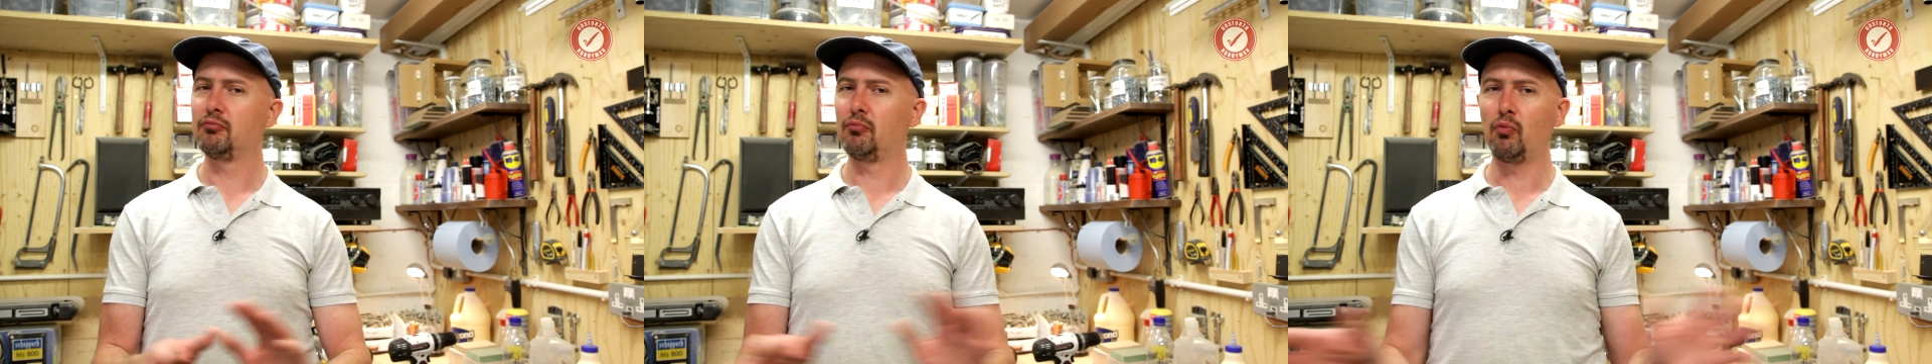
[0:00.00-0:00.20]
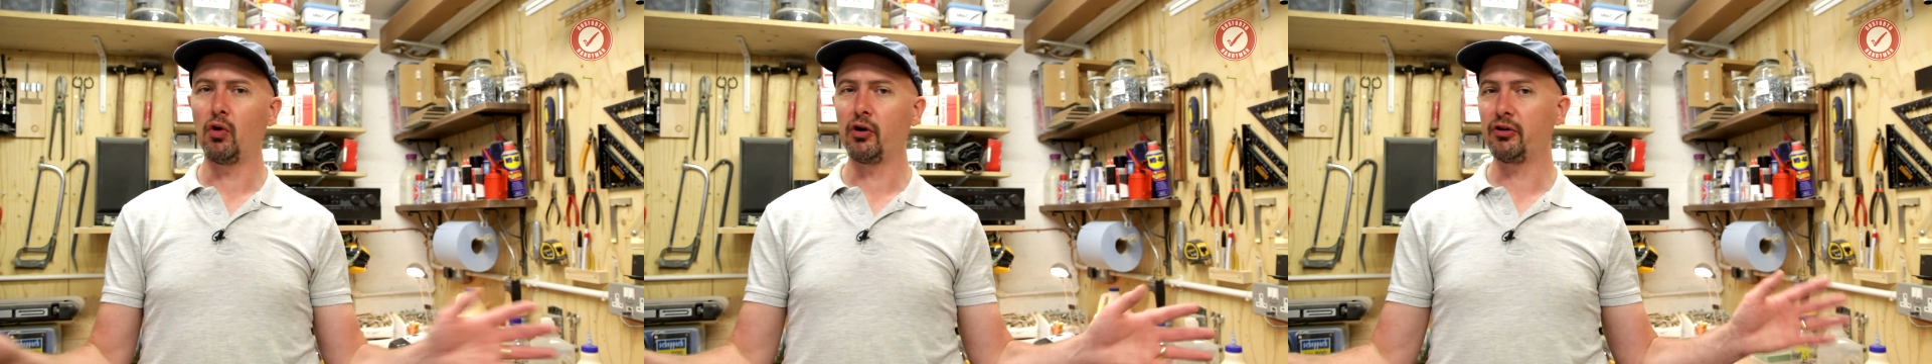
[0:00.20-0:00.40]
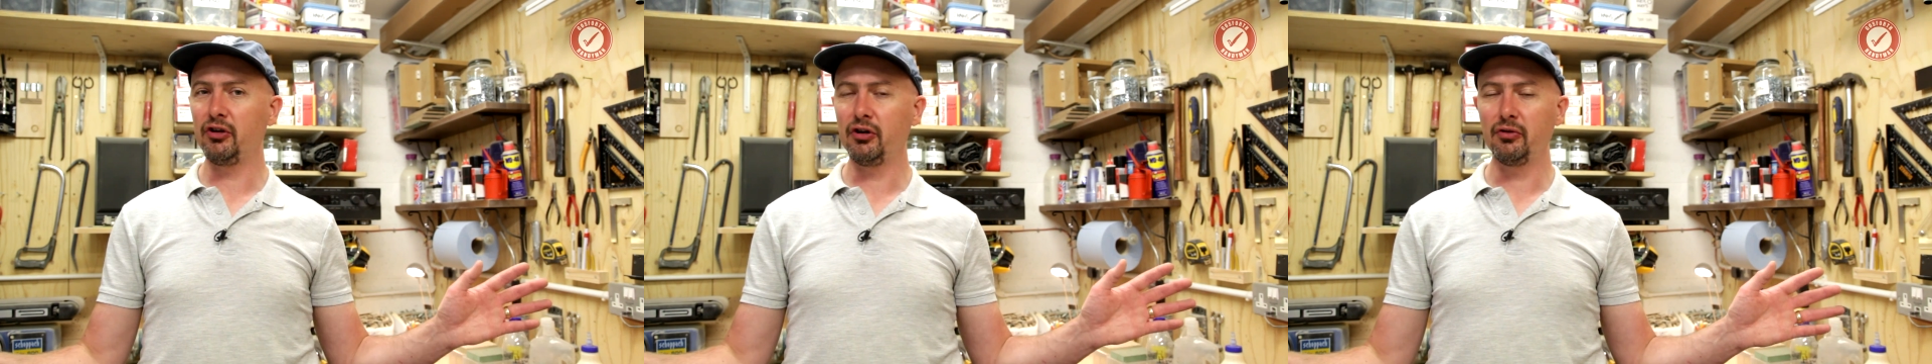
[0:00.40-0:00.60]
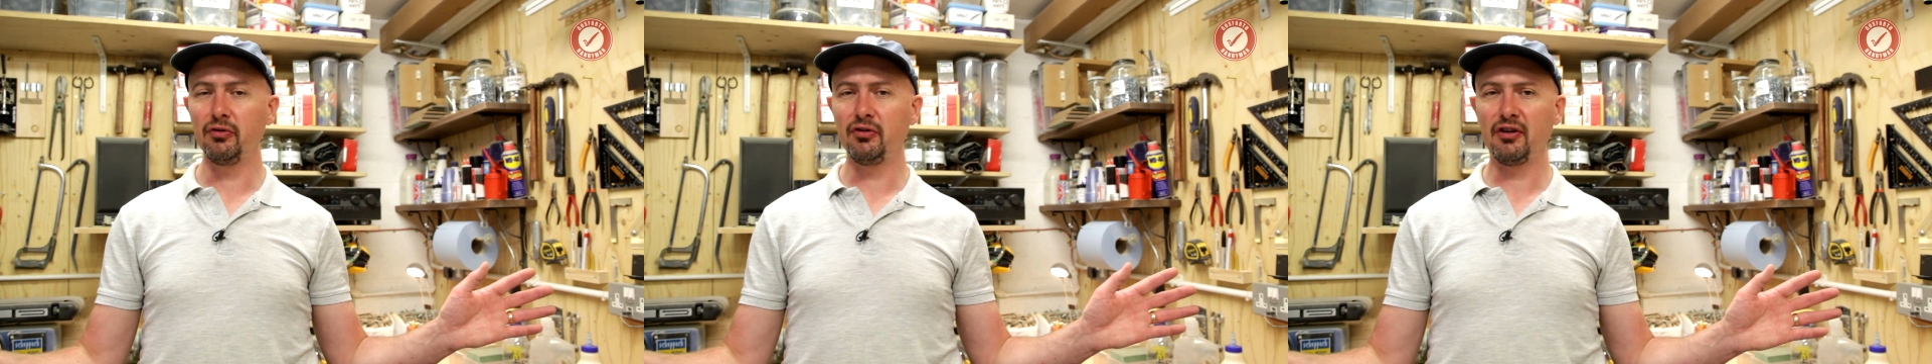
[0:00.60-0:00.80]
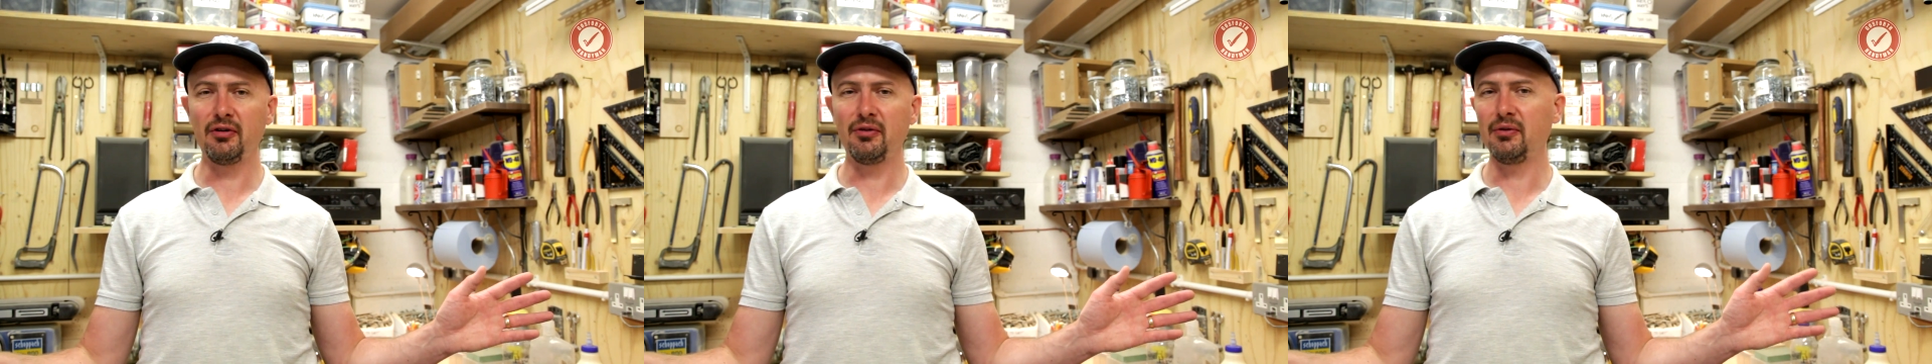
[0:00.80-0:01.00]
What you
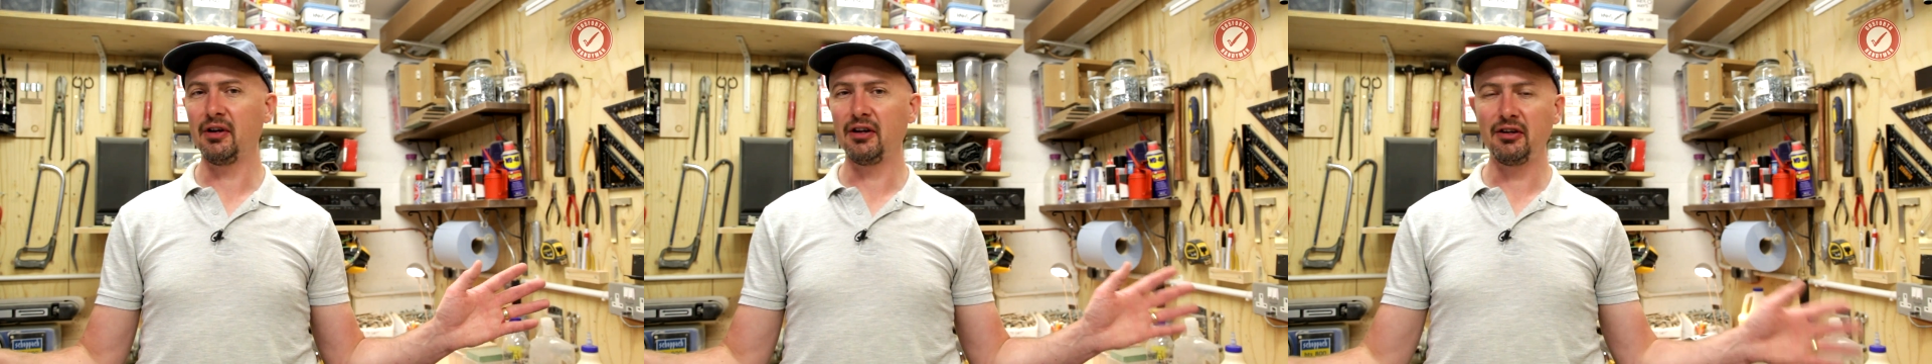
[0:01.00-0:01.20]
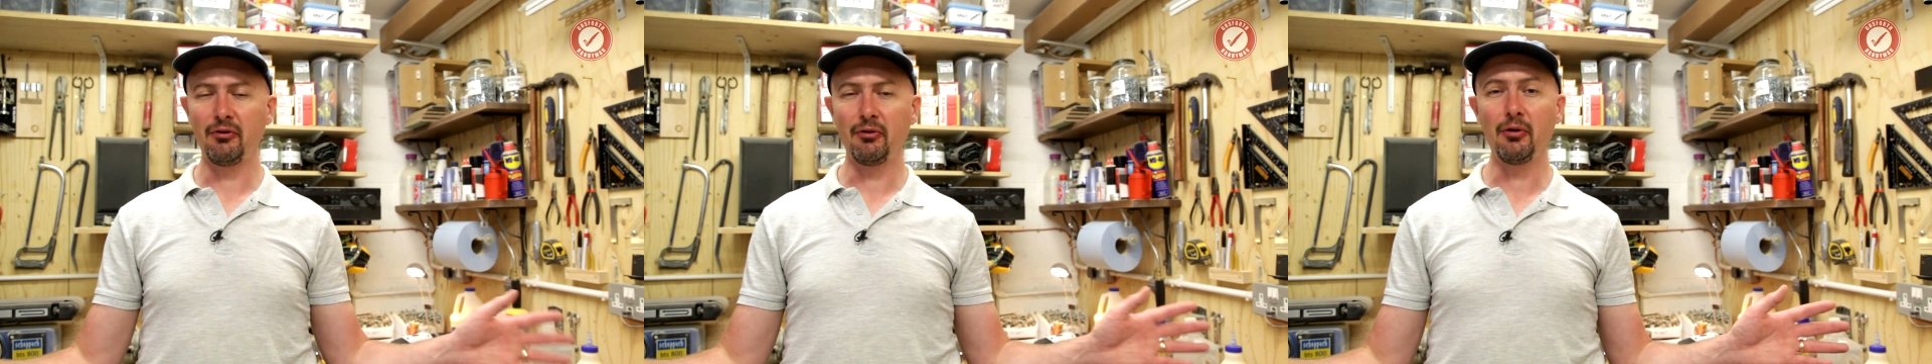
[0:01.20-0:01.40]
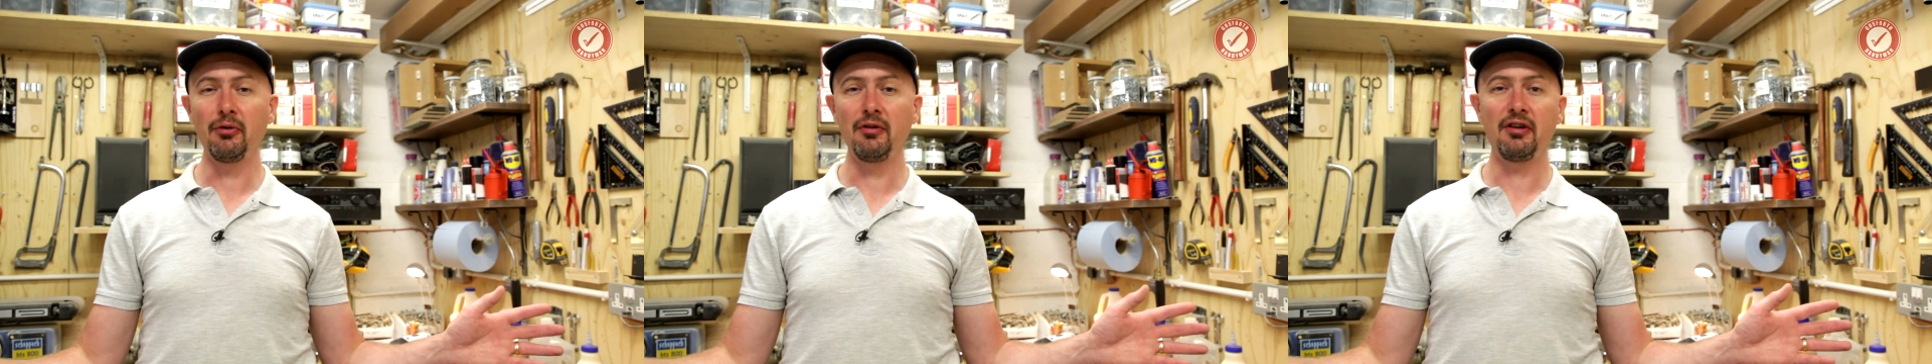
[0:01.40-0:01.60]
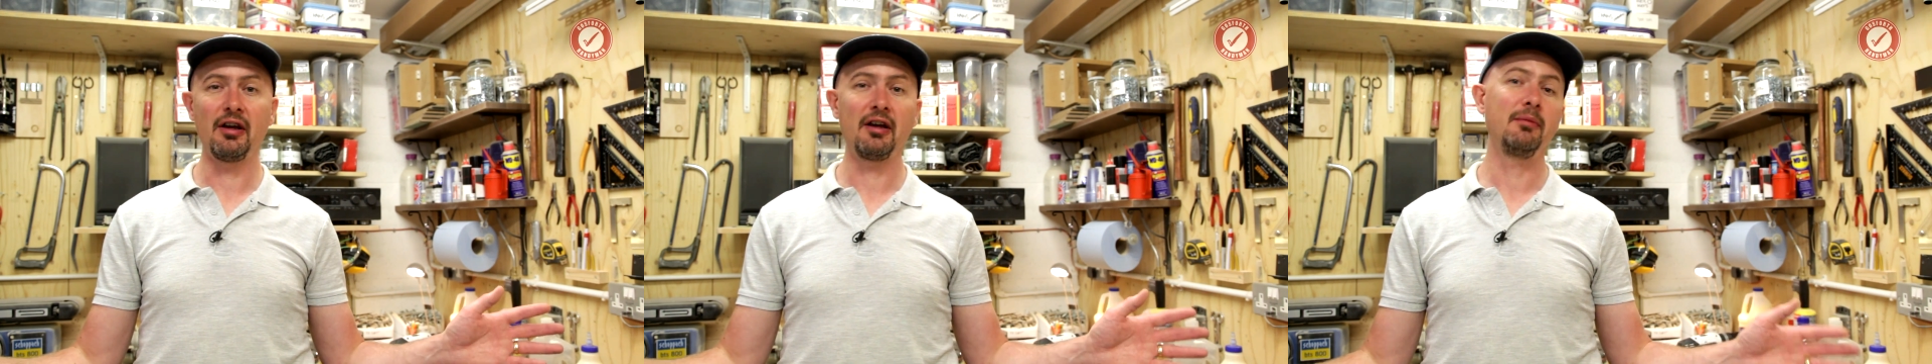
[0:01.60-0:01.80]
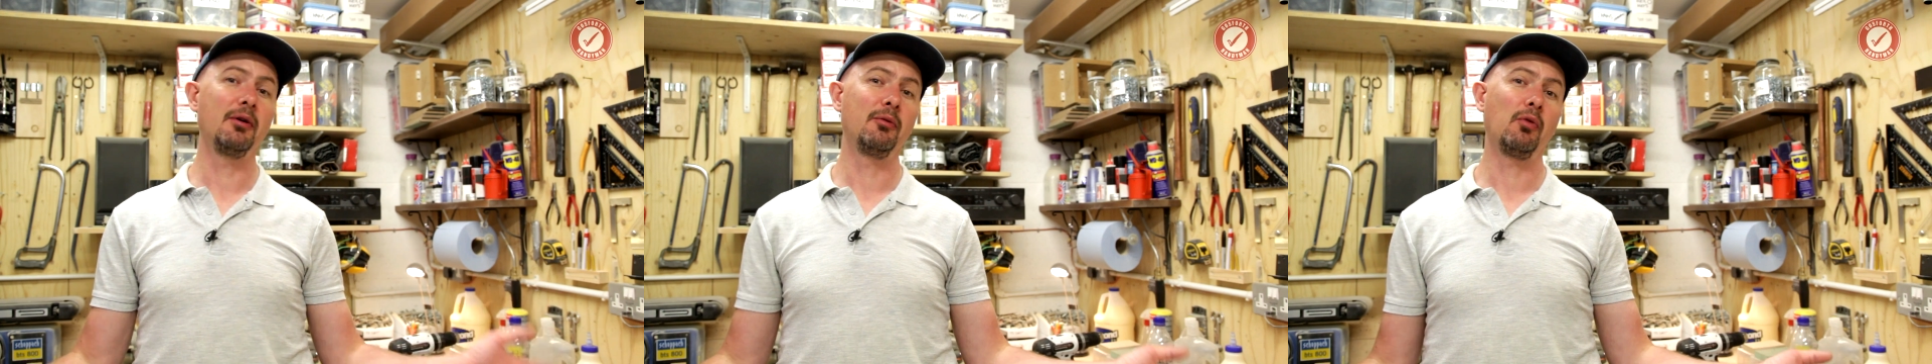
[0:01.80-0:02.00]
do in your own
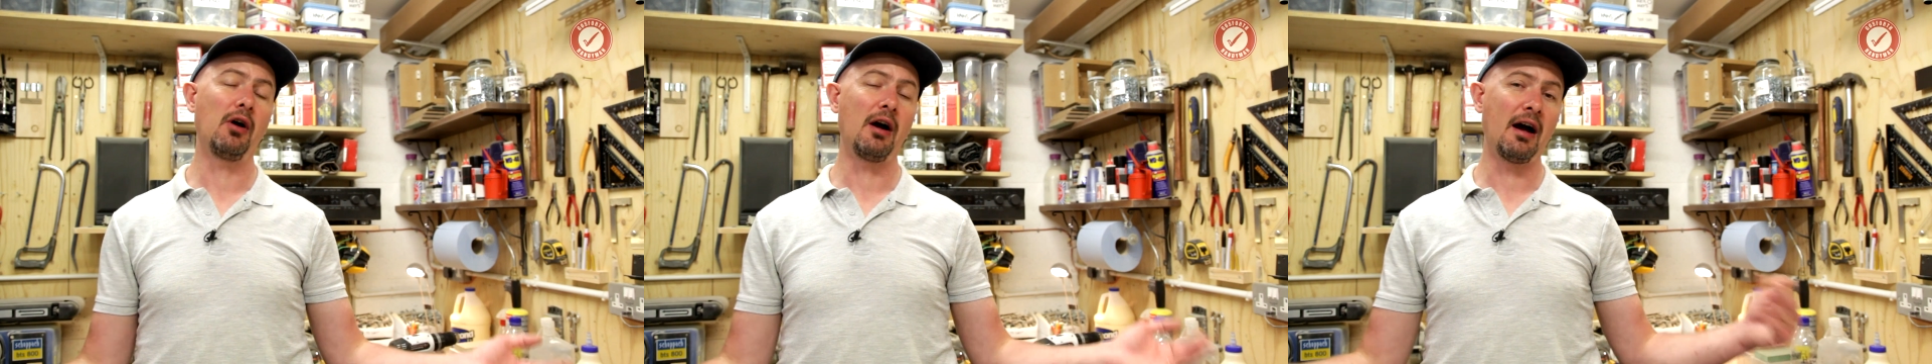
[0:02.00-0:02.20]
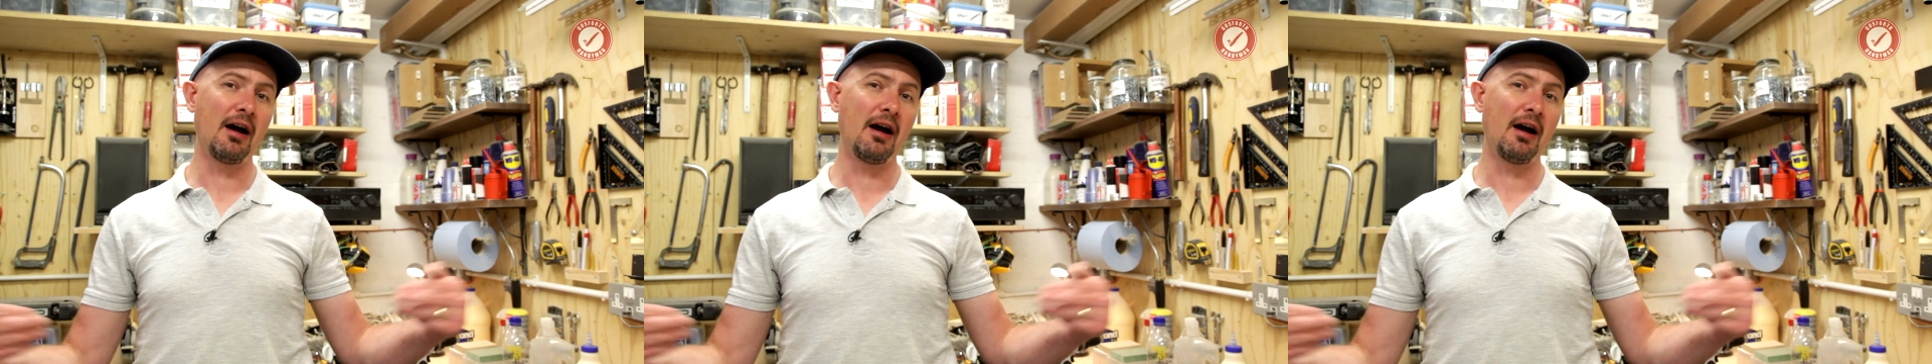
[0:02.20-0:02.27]
time and what